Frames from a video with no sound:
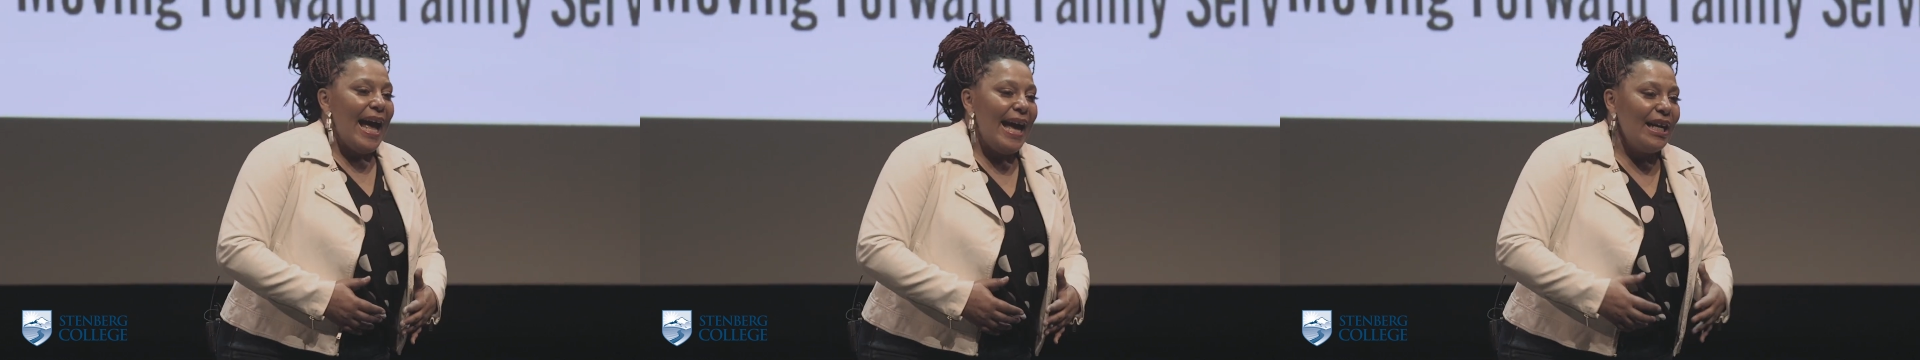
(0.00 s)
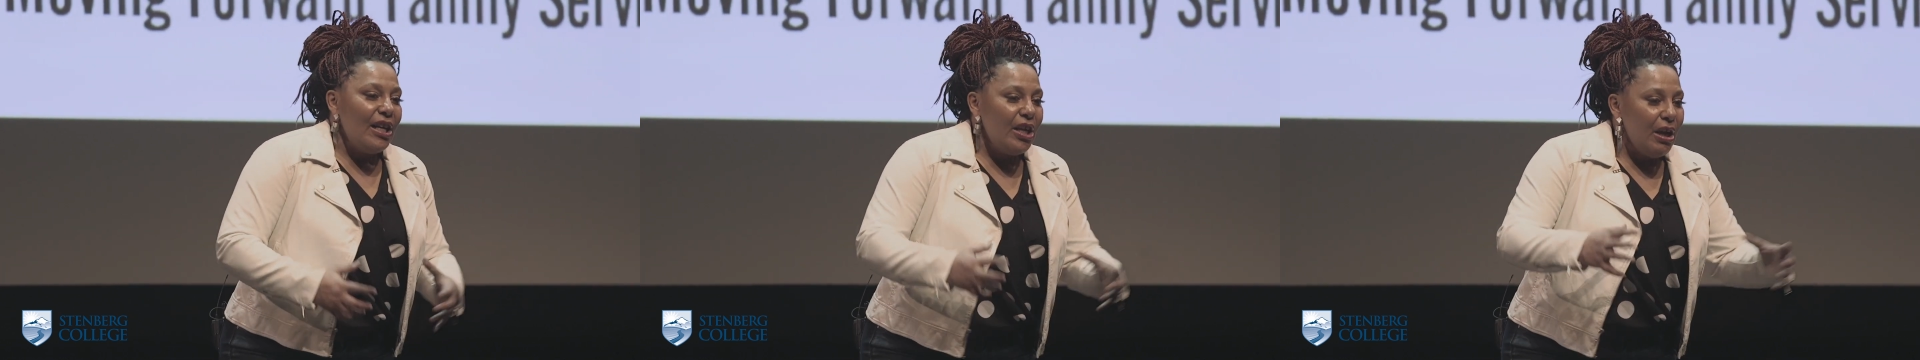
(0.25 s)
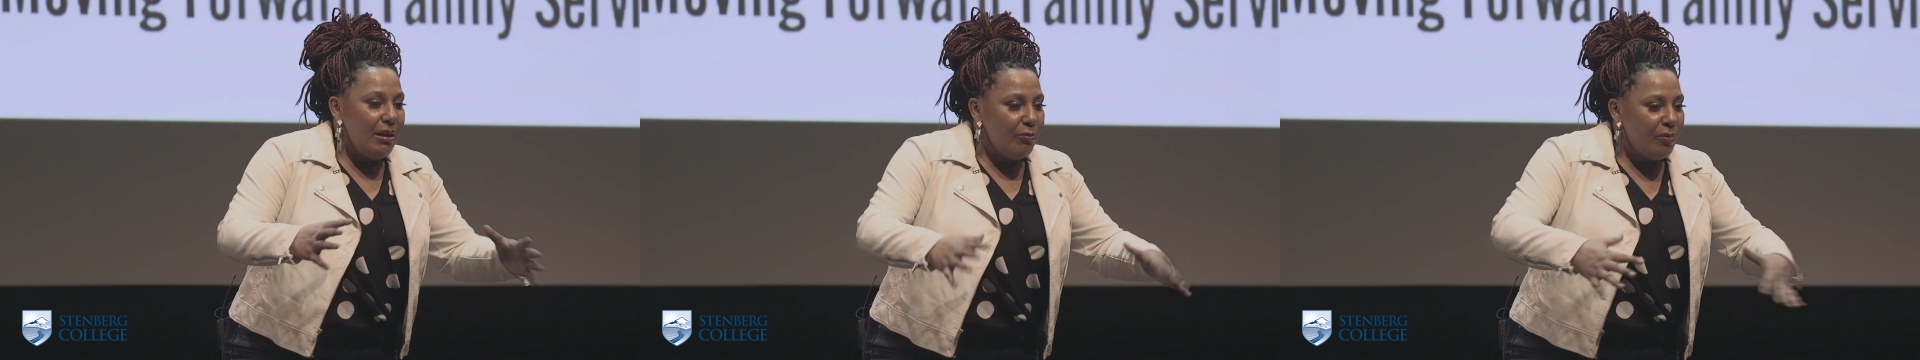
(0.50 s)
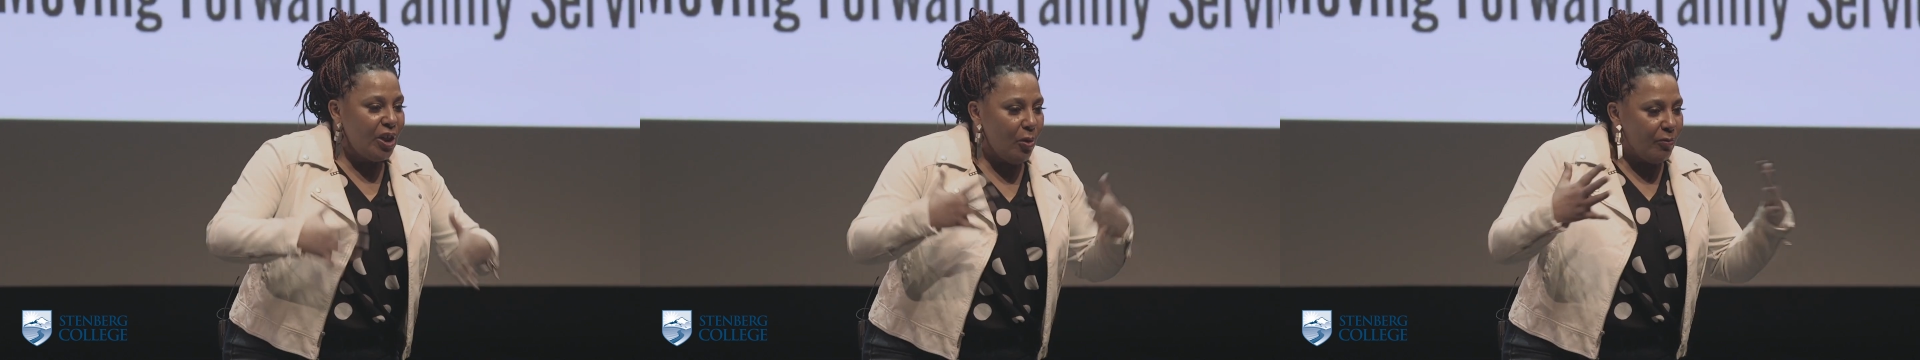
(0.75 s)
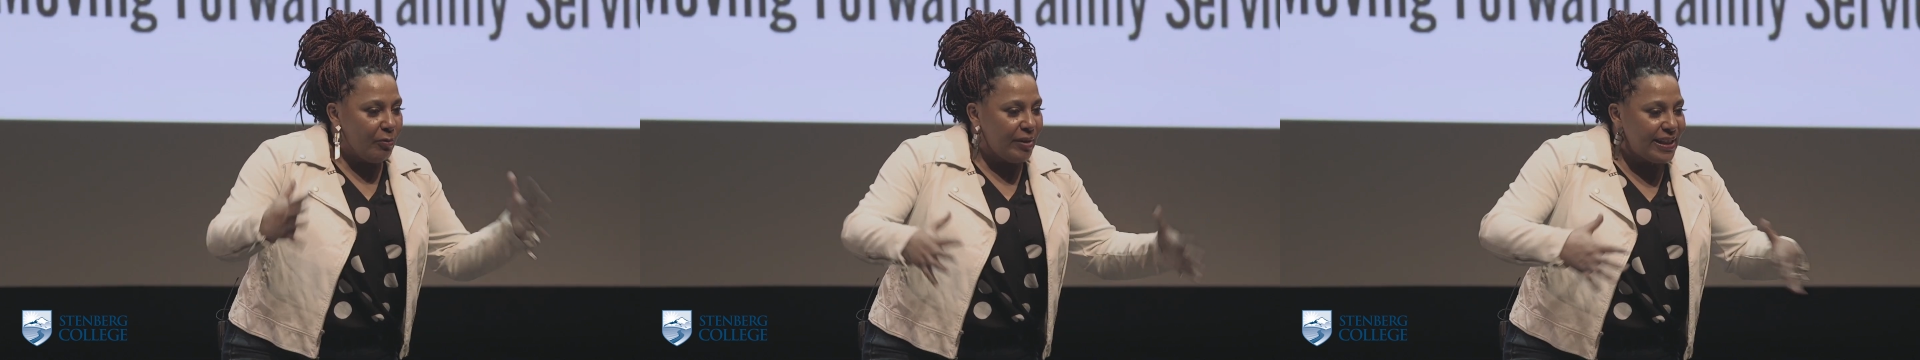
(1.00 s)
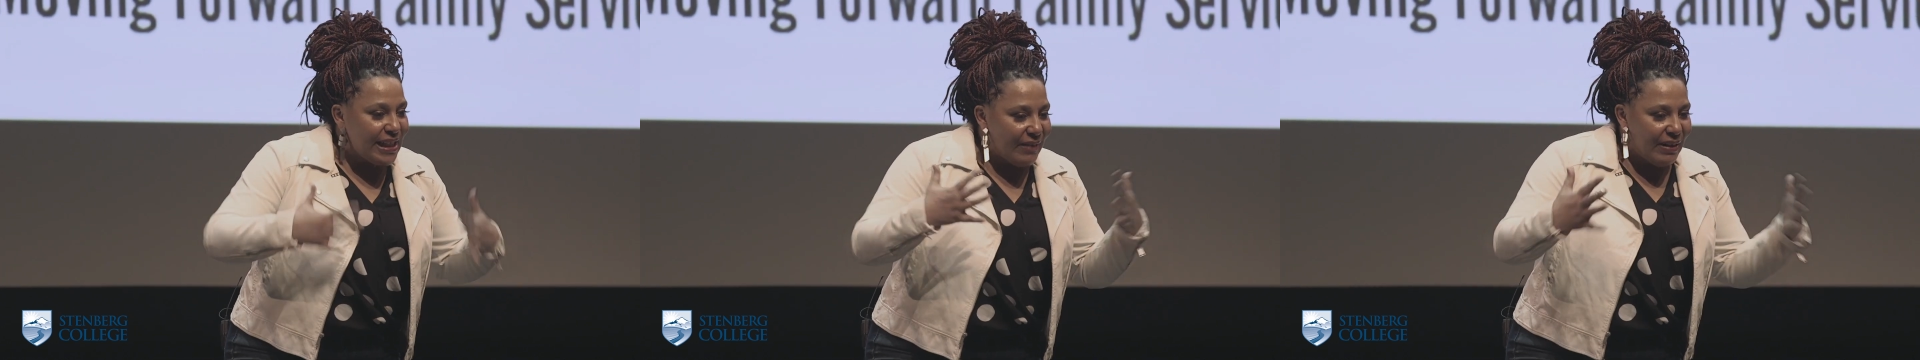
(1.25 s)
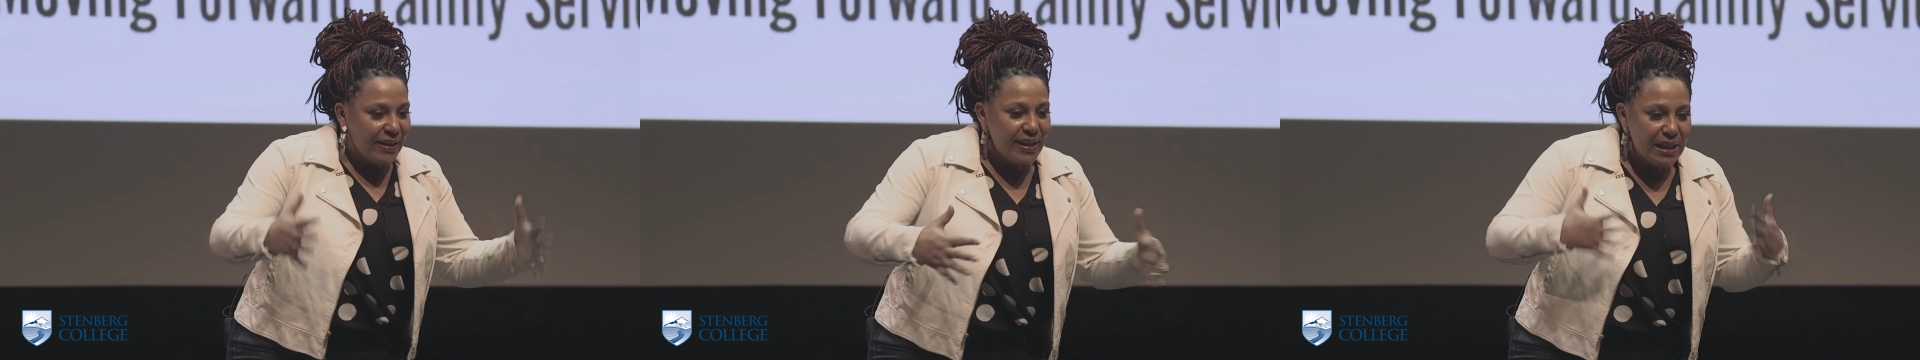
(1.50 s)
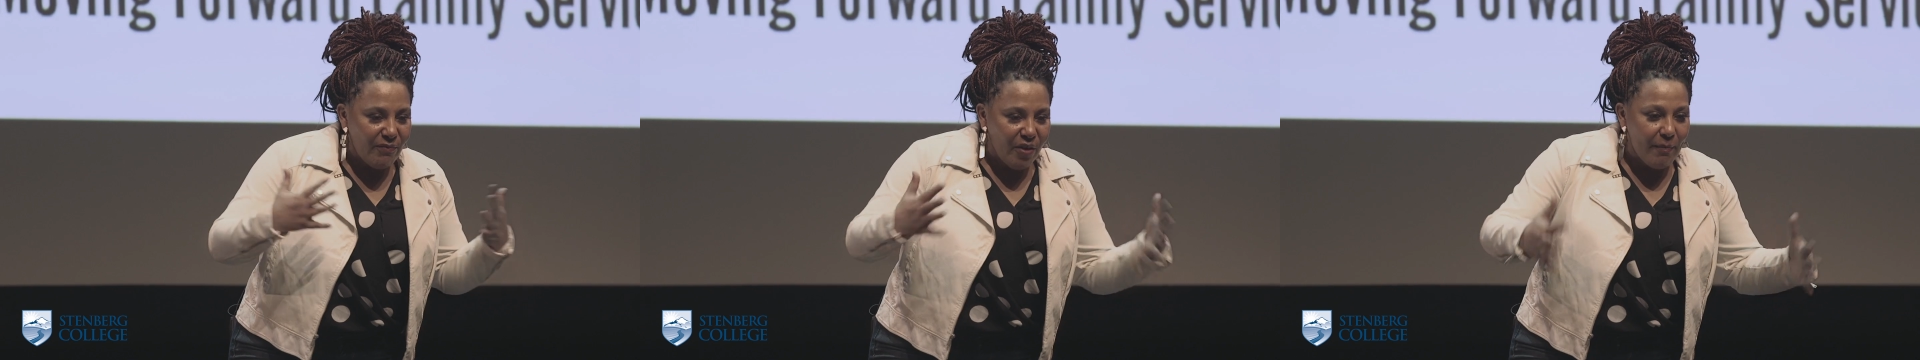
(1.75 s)
And, receiving
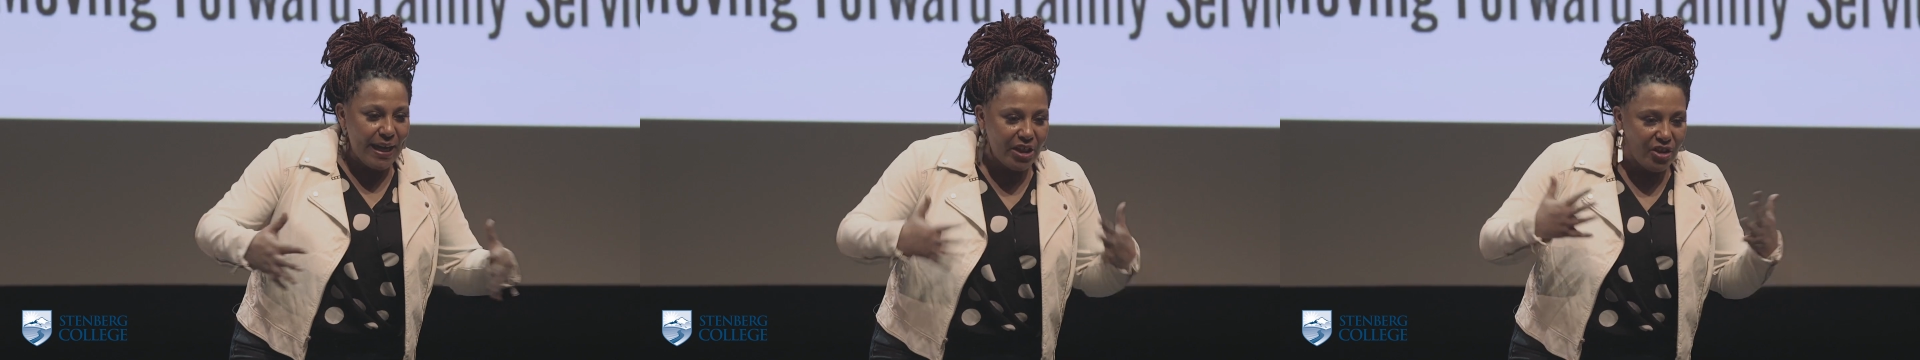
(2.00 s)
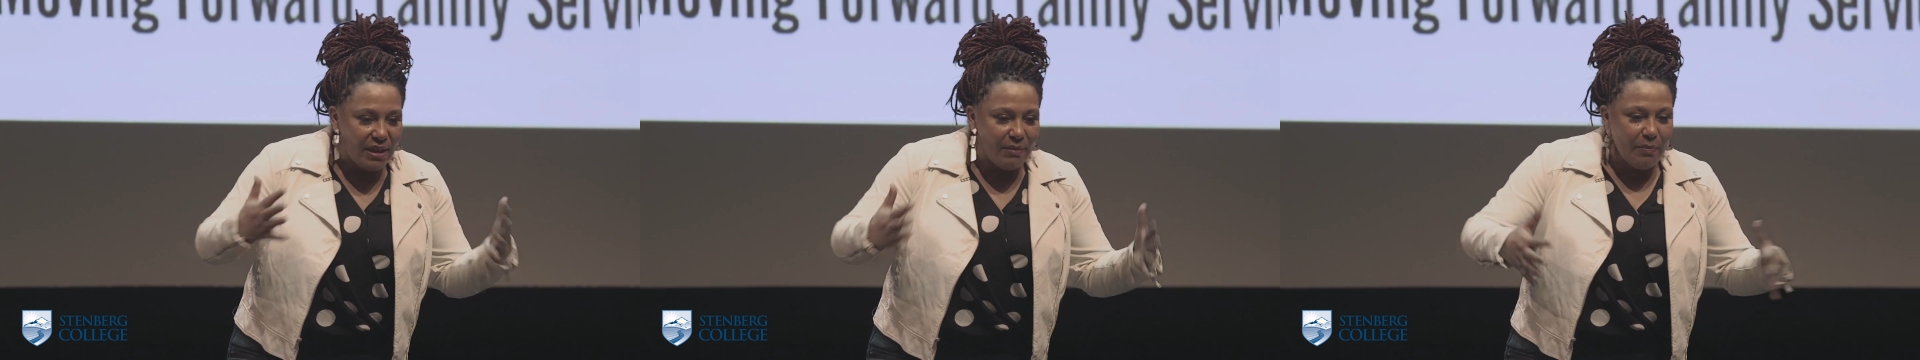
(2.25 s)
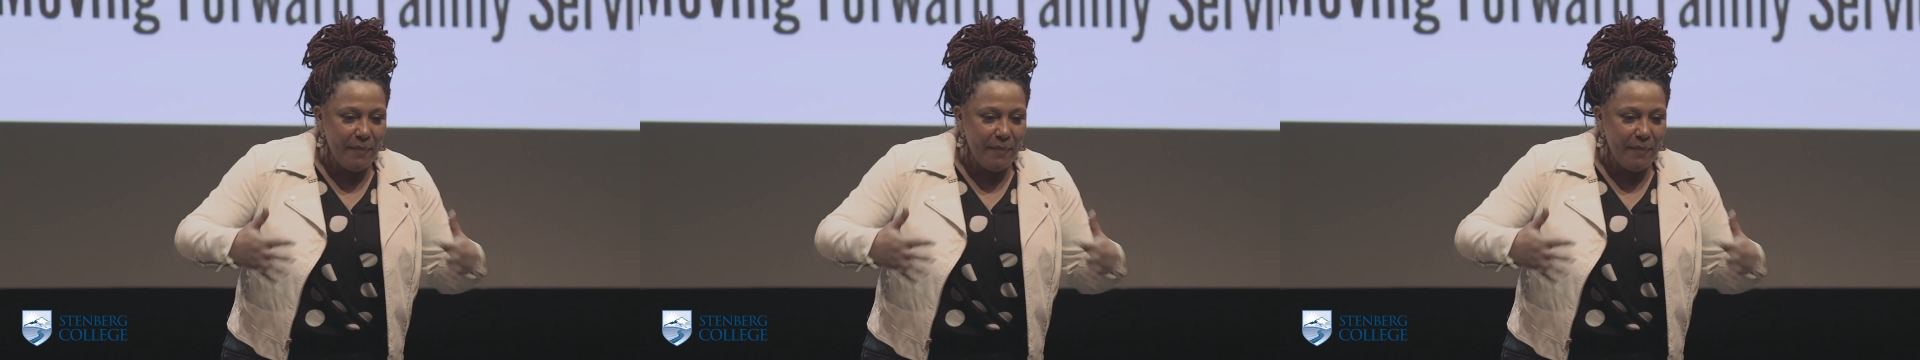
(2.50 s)
this information